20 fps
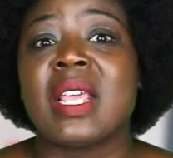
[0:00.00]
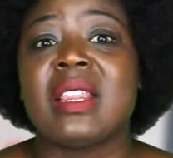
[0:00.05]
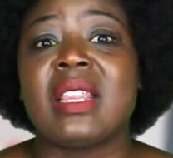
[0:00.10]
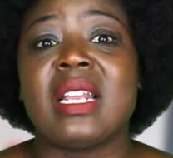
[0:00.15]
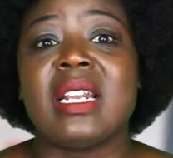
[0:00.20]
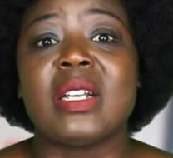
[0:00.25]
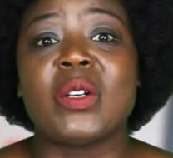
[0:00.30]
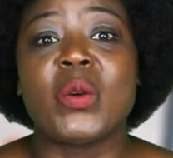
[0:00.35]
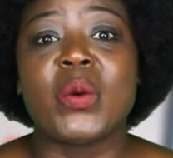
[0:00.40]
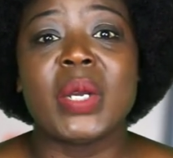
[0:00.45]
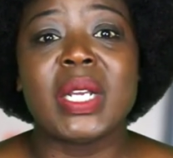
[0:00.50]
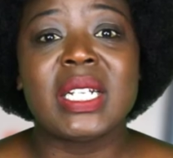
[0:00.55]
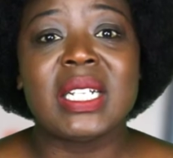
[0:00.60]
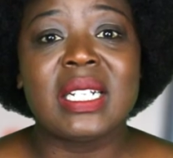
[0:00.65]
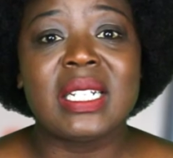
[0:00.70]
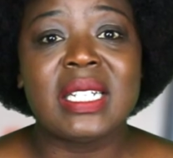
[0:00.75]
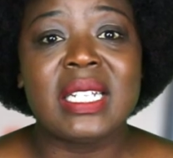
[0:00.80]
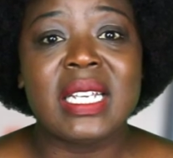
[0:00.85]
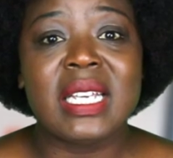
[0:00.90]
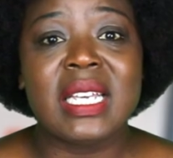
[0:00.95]
the
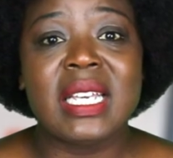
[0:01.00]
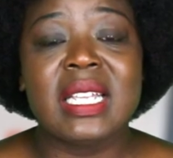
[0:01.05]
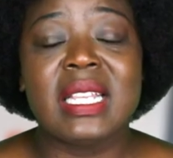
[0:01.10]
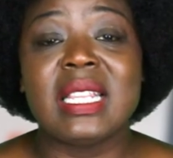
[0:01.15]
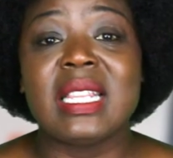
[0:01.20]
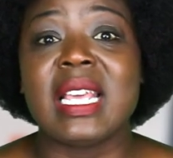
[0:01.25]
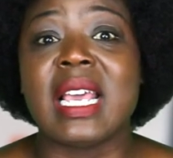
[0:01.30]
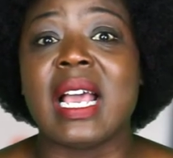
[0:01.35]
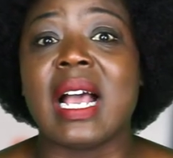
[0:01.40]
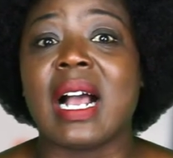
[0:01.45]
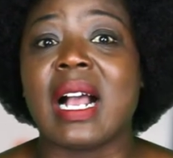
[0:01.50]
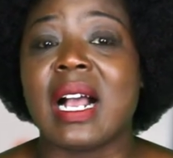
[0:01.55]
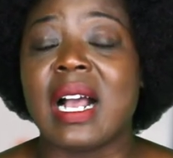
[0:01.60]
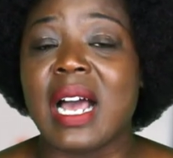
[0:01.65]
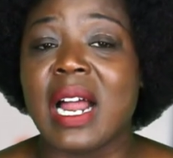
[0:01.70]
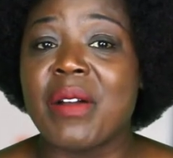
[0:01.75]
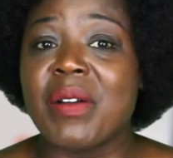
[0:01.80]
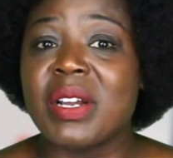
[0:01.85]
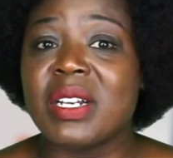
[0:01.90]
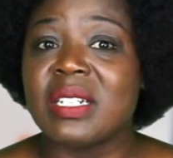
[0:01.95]
liquidity, their
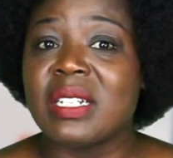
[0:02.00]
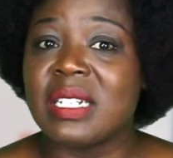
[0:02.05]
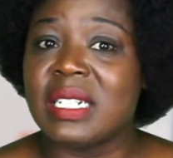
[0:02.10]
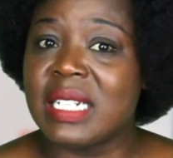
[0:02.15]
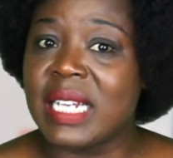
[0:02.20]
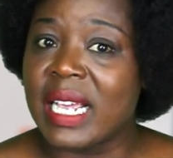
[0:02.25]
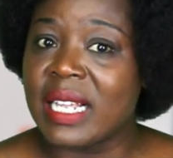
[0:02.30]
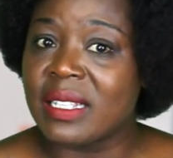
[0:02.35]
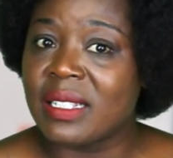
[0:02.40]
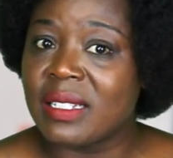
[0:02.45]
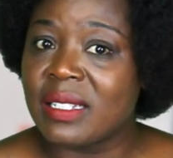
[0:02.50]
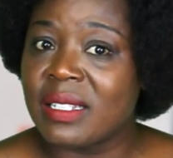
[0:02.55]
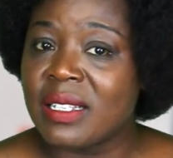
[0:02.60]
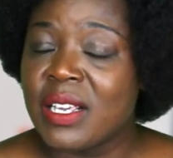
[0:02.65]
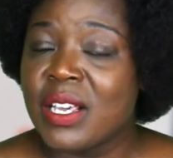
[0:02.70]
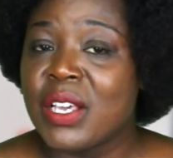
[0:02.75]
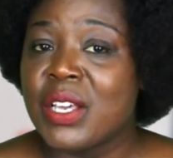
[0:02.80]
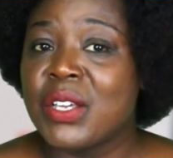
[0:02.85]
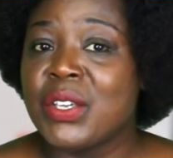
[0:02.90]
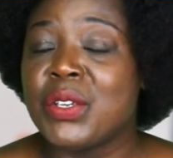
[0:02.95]
current debt,
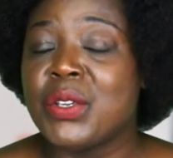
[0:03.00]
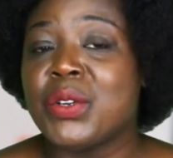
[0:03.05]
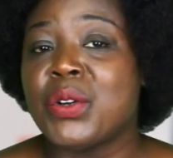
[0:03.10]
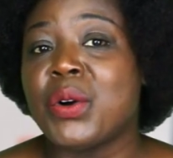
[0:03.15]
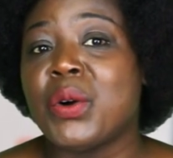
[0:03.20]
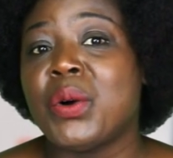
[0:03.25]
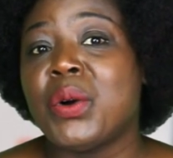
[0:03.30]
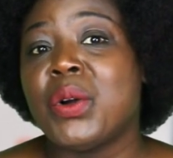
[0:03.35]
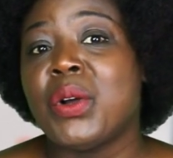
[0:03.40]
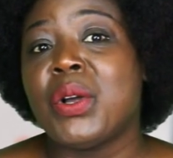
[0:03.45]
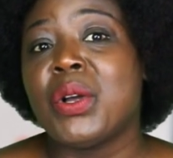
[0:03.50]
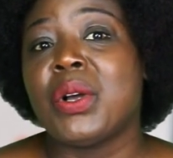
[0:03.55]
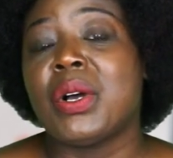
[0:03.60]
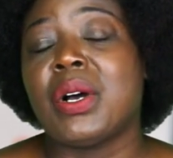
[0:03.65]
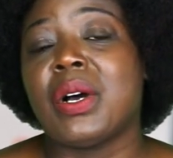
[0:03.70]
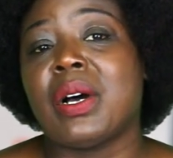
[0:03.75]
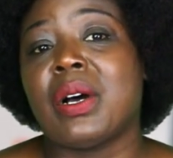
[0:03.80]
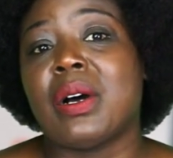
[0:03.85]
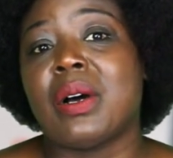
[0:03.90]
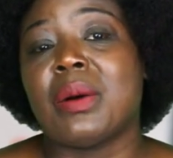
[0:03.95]
you know,
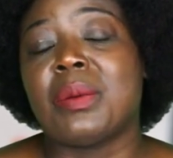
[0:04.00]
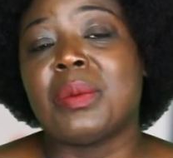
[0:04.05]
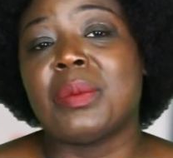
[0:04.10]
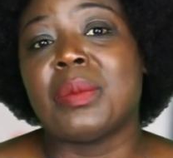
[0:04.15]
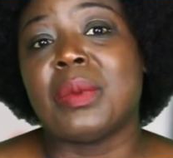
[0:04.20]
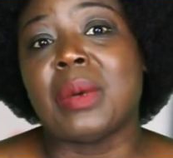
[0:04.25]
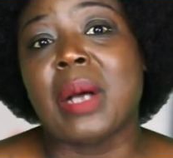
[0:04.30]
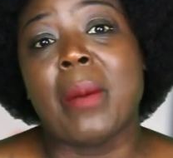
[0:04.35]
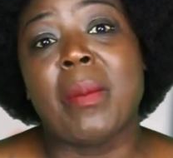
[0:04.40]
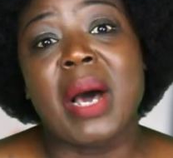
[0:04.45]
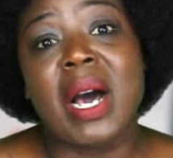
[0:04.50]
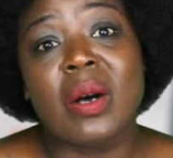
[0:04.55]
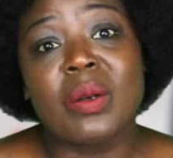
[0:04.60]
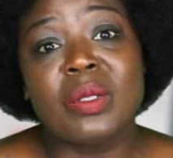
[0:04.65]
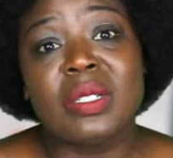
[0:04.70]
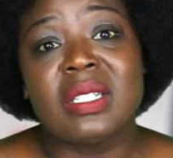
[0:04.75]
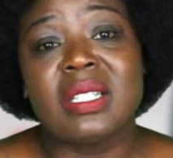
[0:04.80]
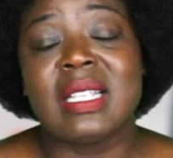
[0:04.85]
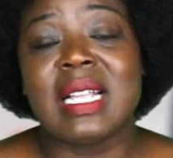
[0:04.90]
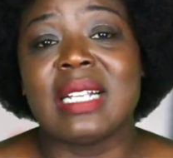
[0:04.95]
uh,
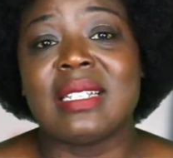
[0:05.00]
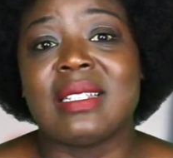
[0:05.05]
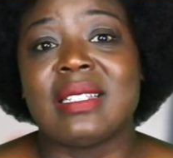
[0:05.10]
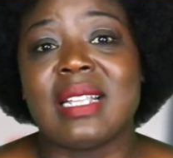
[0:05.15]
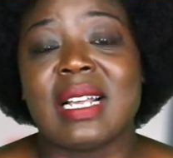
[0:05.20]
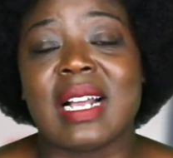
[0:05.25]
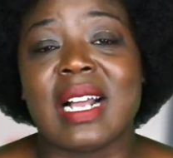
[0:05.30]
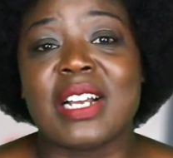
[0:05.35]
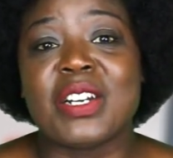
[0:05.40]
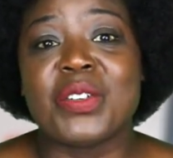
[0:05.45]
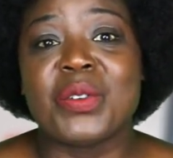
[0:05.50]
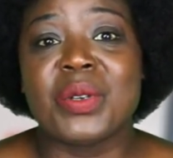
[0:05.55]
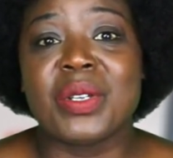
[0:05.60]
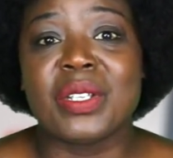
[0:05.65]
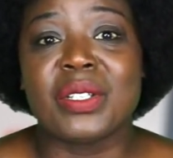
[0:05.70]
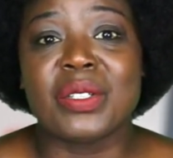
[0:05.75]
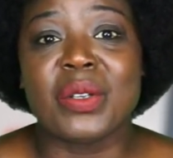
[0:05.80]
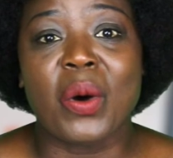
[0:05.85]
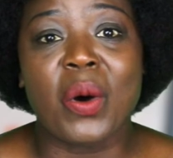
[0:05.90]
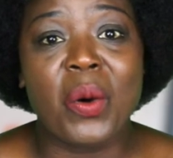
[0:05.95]
amount that the
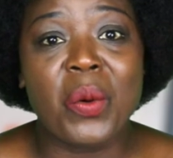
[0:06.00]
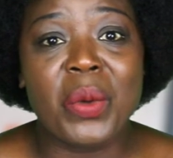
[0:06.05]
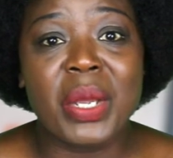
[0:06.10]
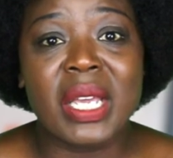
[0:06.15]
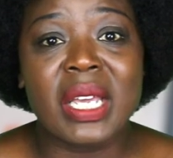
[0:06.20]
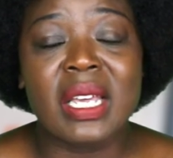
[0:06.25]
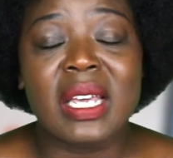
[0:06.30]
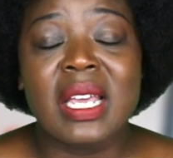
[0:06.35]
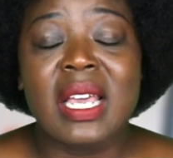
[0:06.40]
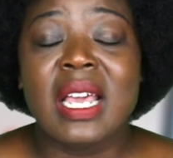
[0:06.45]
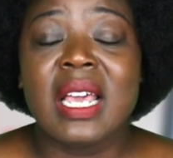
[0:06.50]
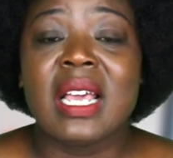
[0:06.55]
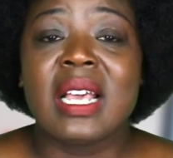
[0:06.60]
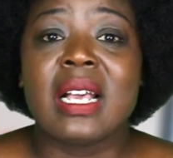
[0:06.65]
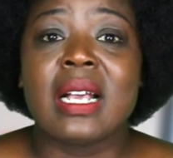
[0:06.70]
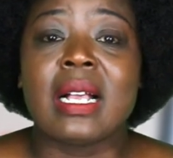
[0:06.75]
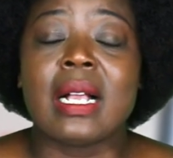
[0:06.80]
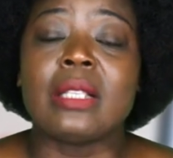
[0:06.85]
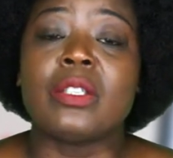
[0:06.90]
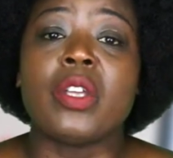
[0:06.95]
country is owing,
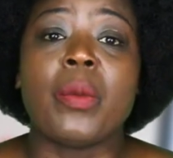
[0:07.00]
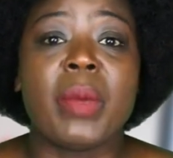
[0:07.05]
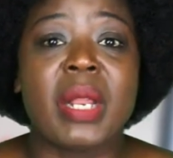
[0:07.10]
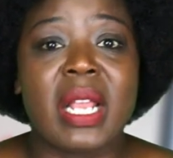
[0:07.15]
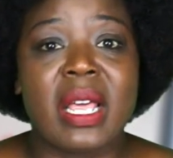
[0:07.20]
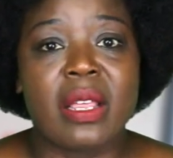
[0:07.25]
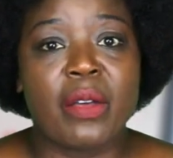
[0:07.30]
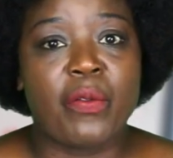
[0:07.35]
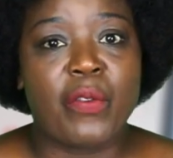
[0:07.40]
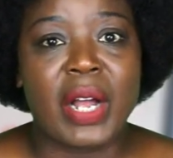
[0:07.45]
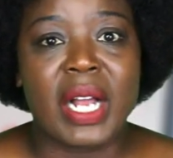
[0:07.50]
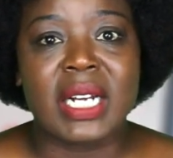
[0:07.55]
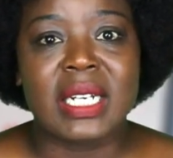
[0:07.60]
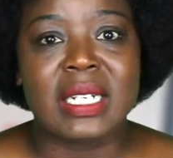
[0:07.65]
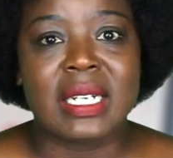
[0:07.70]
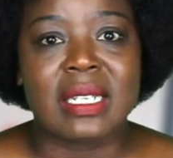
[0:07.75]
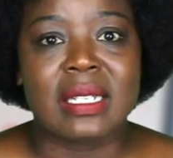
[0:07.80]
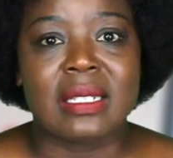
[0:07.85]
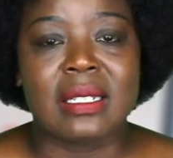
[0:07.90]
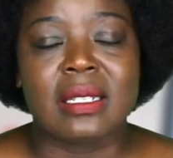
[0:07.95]
and so many other
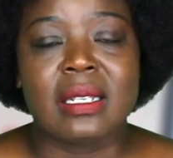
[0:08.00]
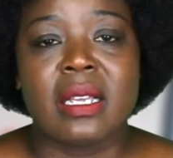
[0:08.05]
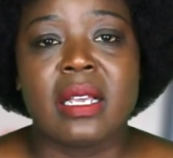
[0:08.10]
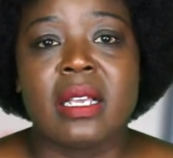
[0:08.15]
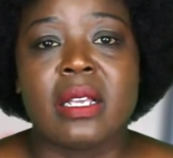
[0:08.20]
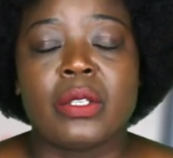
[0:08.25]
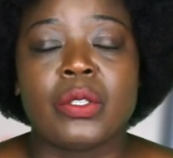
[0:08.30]
factors.